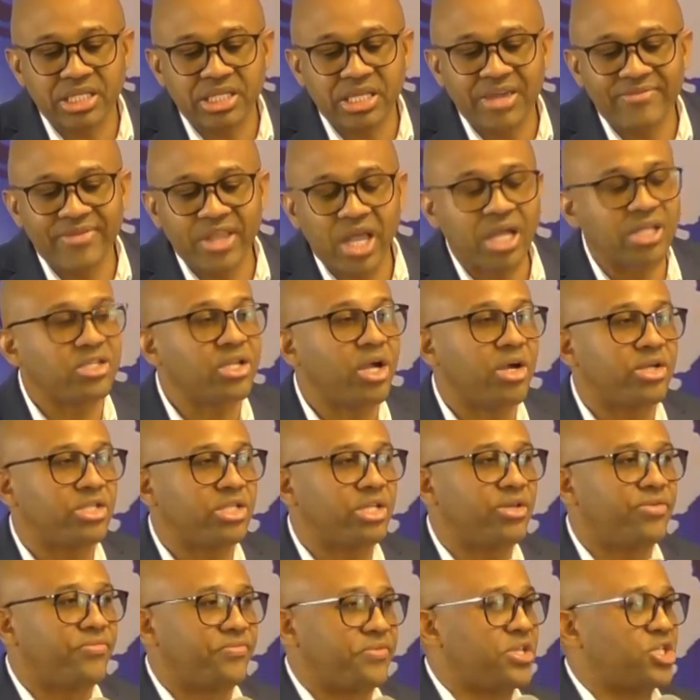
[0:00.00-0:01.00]
gave the
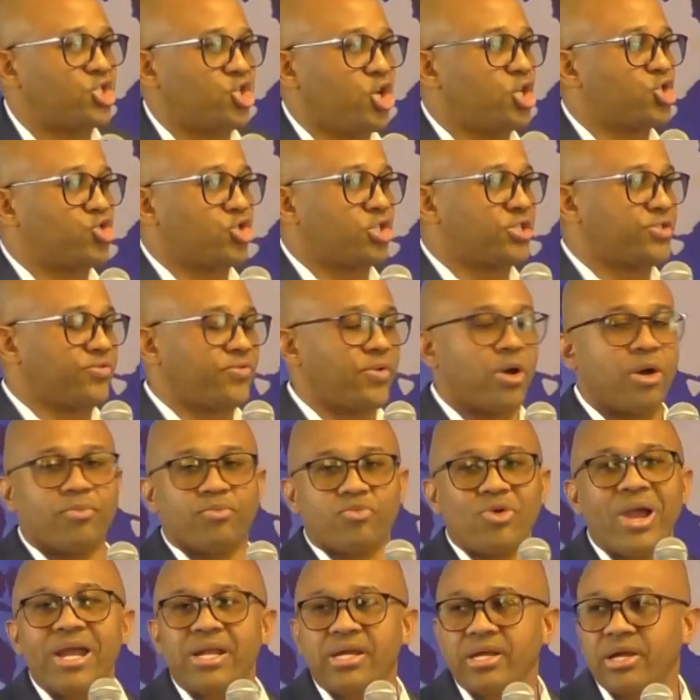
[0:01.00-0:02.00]
authority. The church was
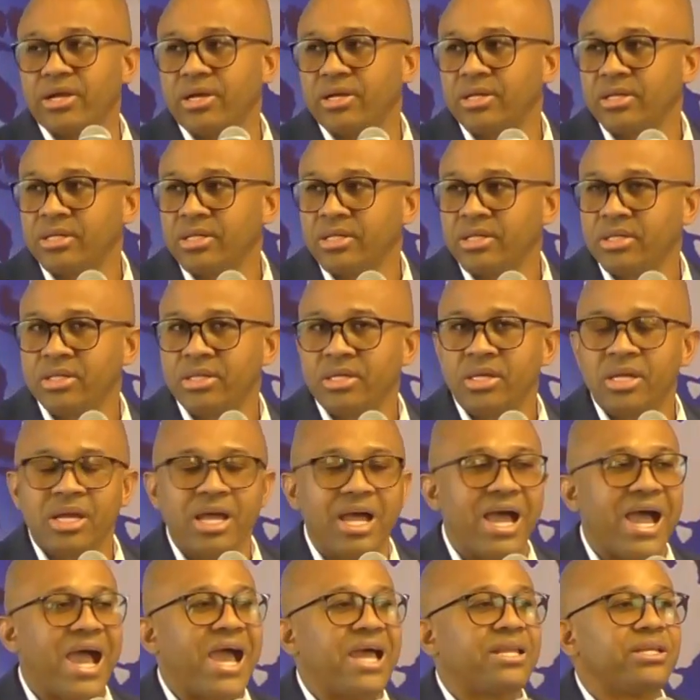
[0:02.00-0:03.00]
formed right there.
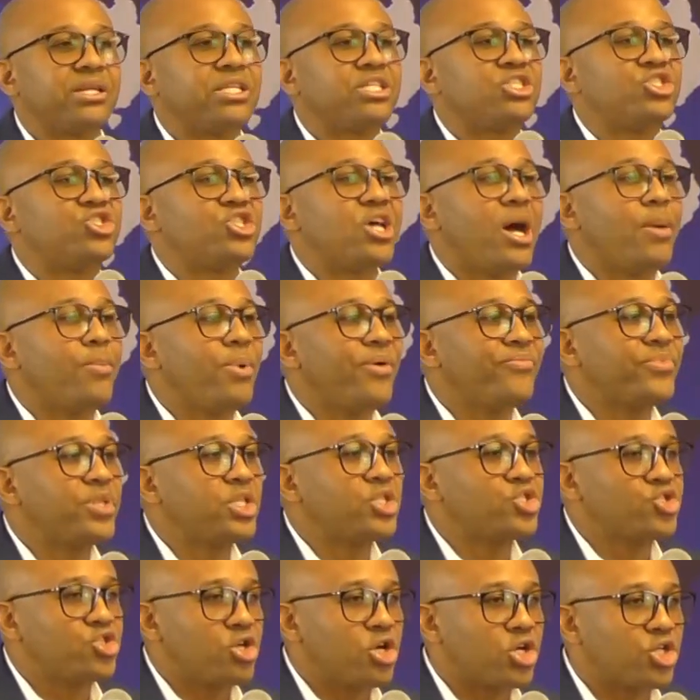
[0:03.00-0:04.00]
And the job of
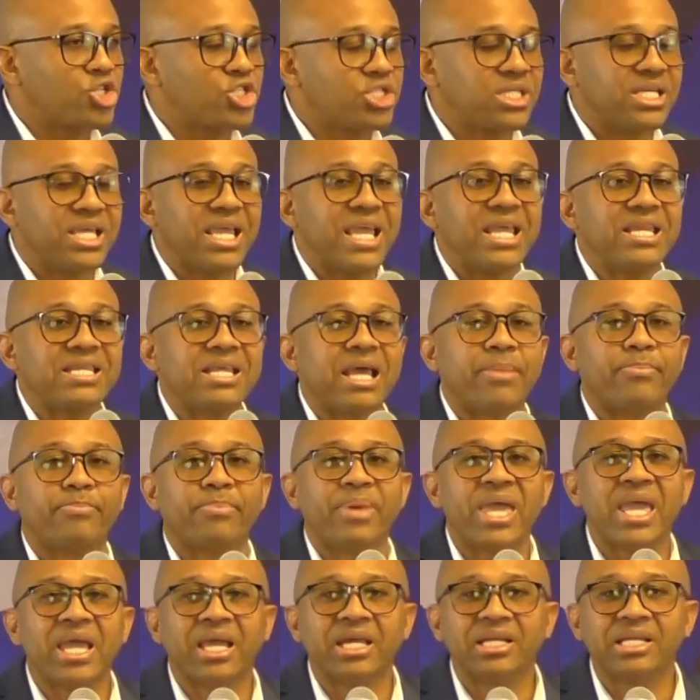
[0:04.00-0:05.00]
the church in that
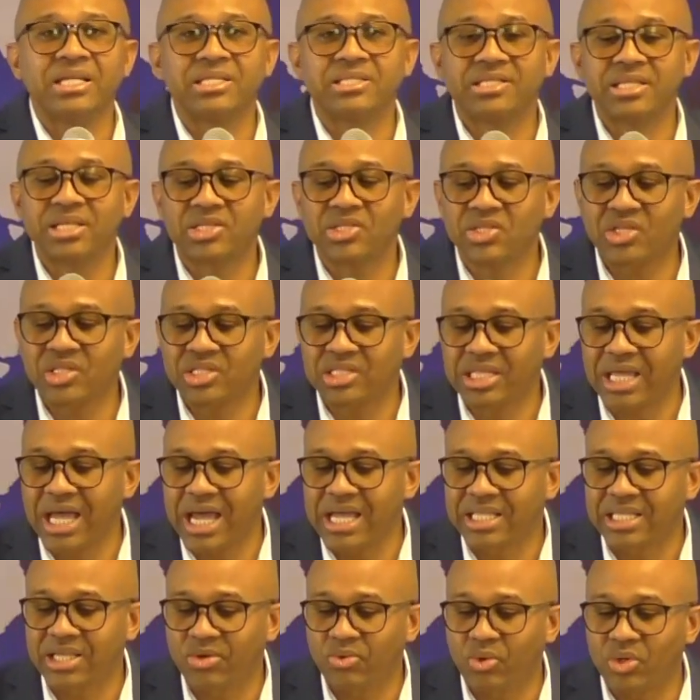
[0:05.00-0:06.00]
paganistic
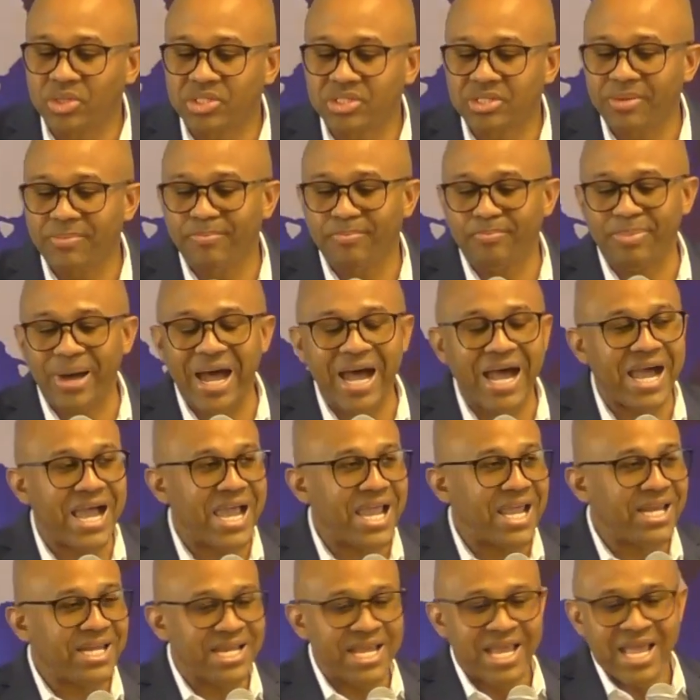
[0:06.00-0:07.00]
society was to
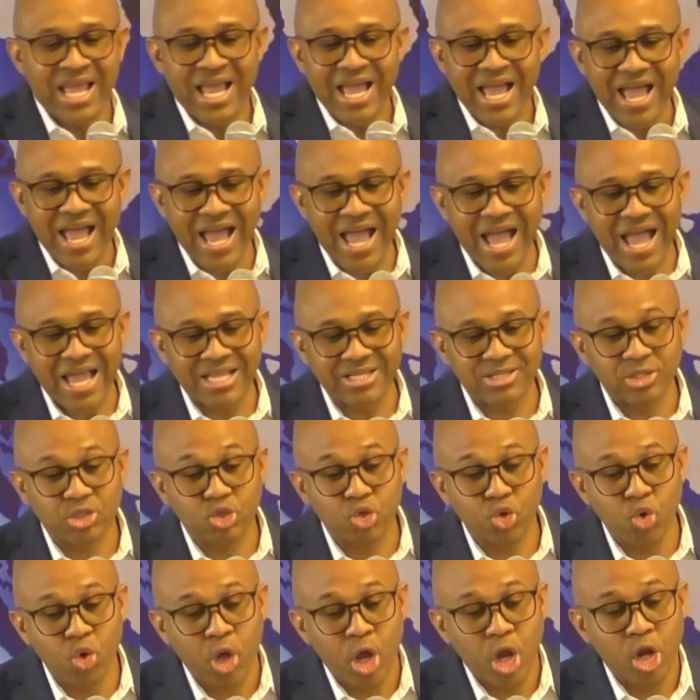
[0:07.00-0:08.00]
bind and
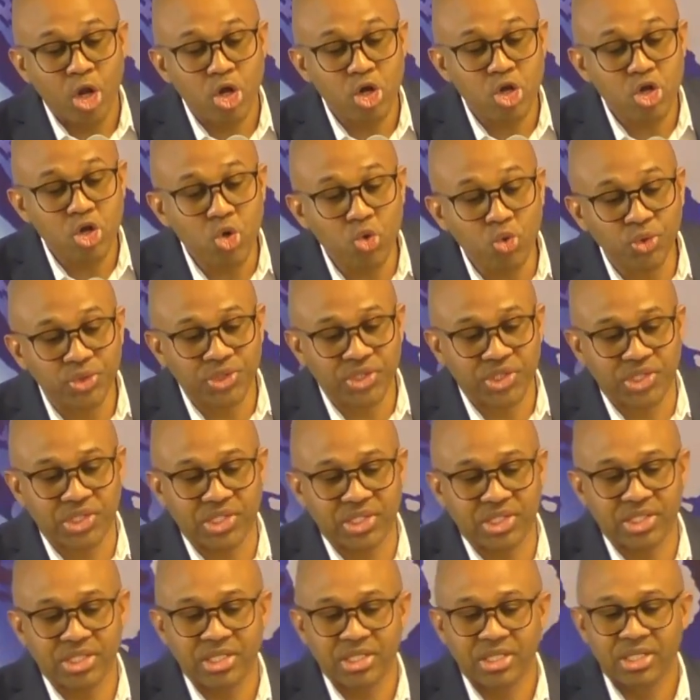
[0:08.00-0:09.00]
to
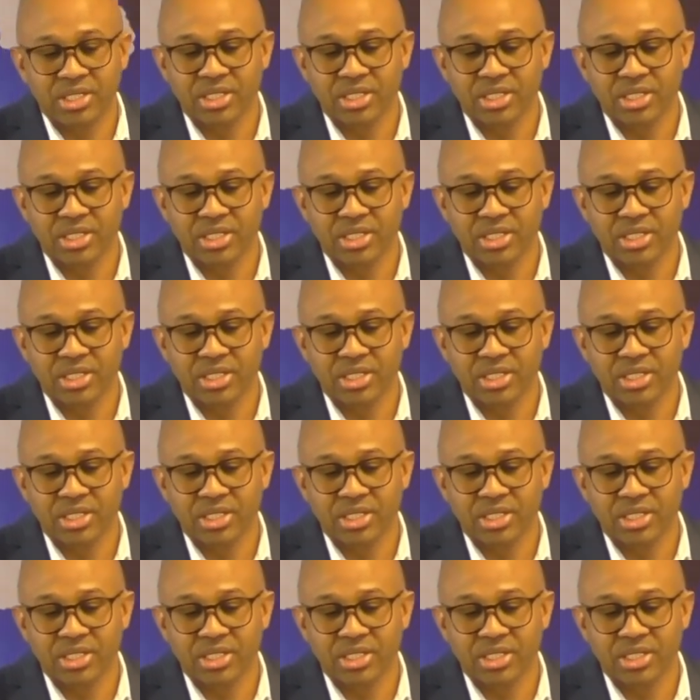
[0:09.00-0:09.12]
loose.